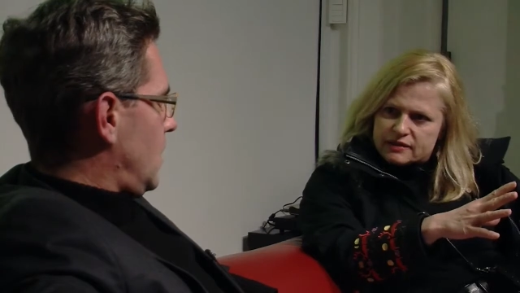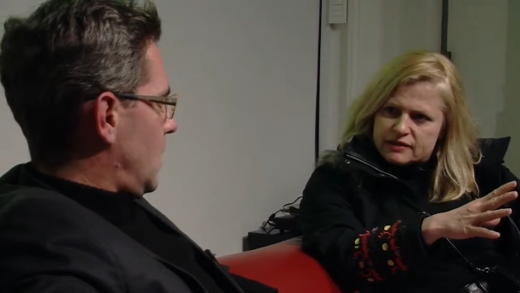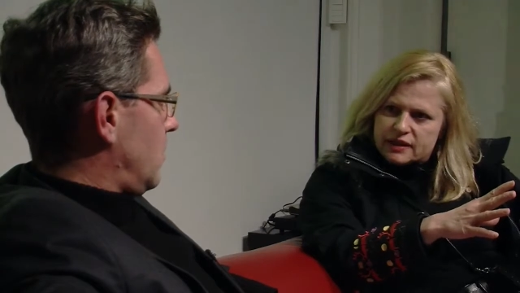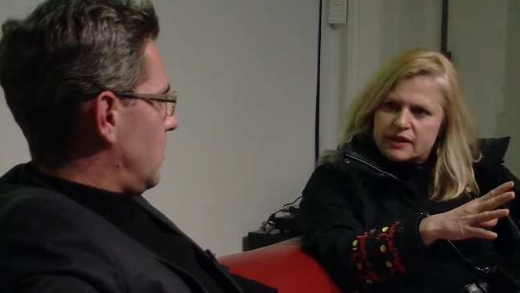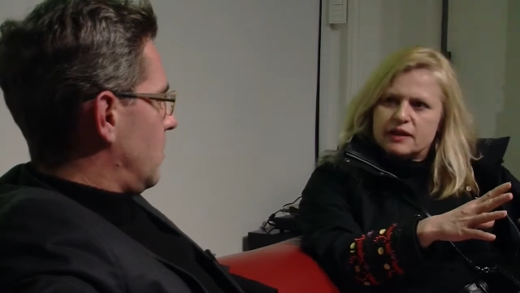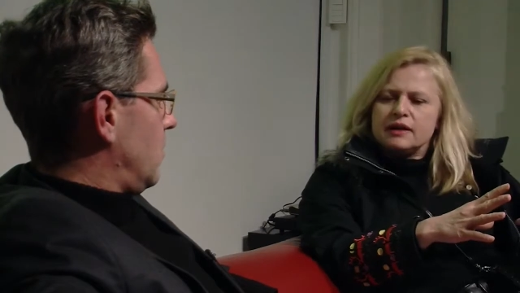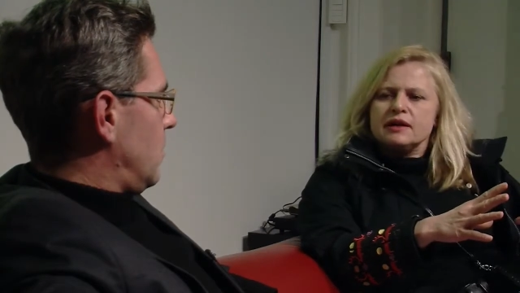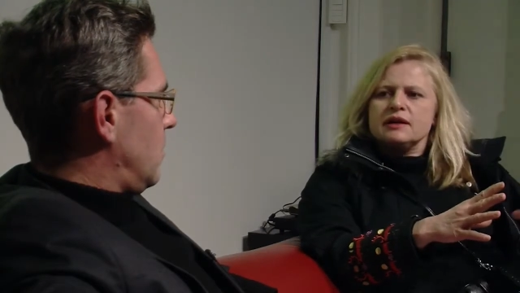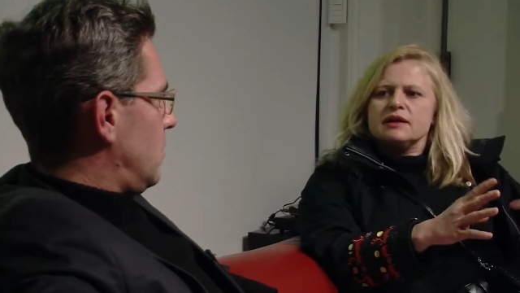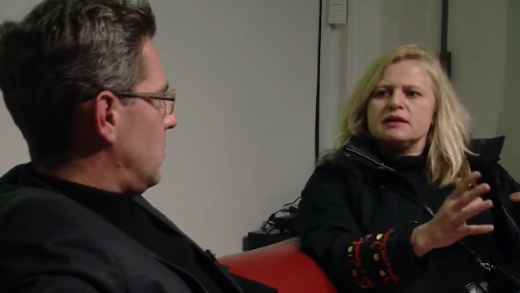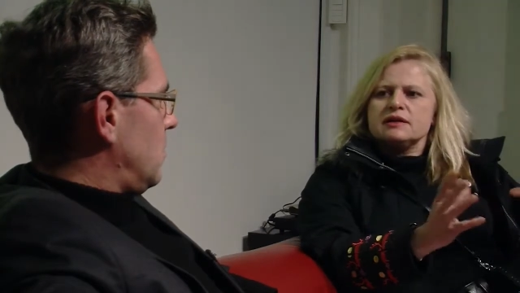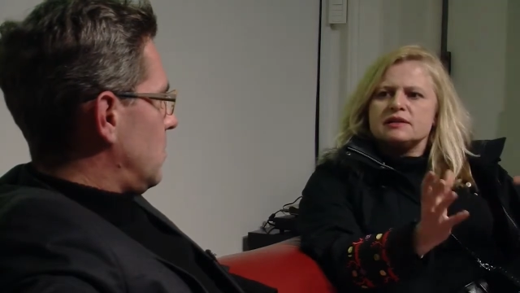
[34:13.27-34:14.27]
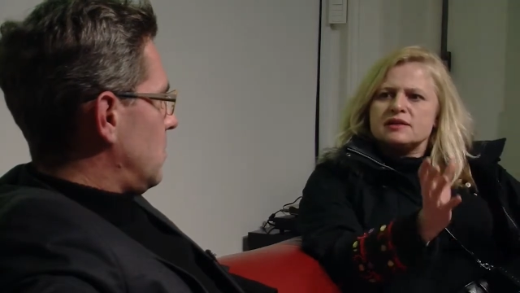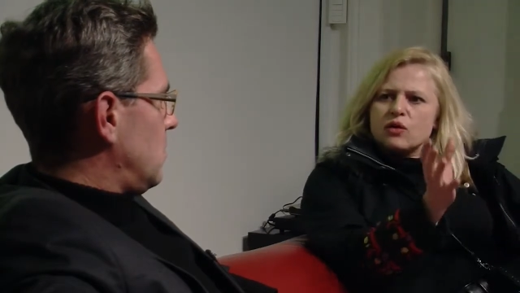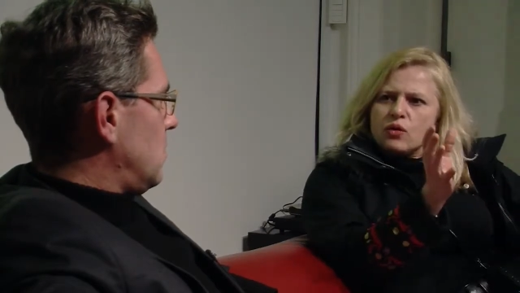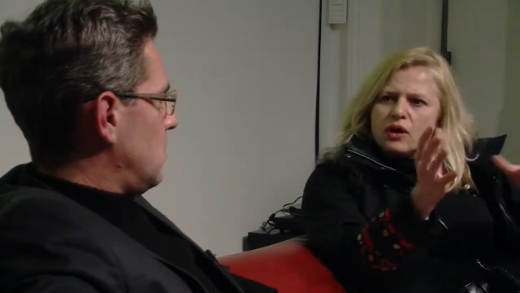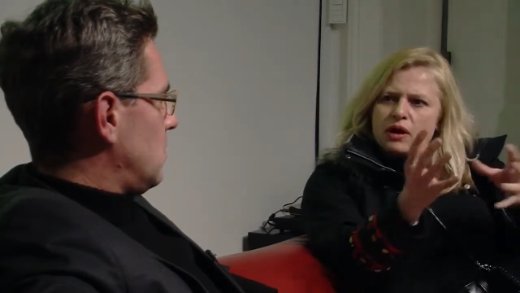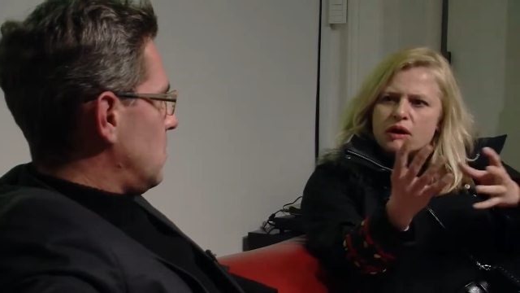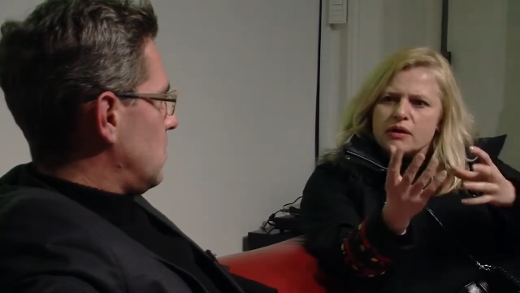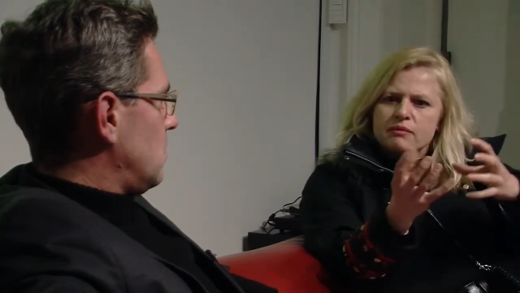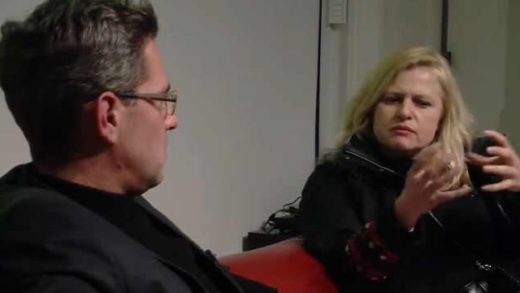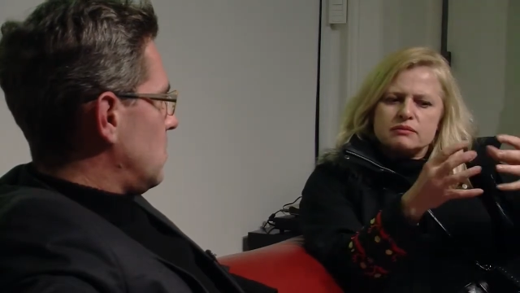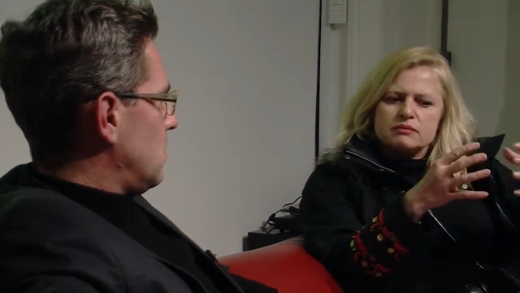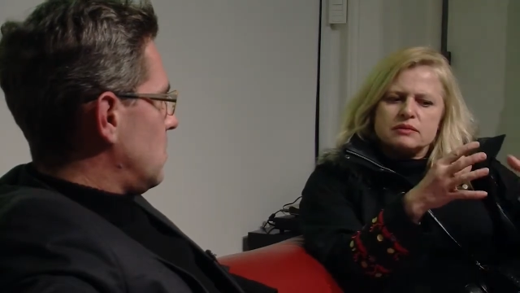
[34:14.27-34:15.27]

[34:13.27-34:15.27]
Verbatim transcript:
Speaker 1: Yeah. So, um,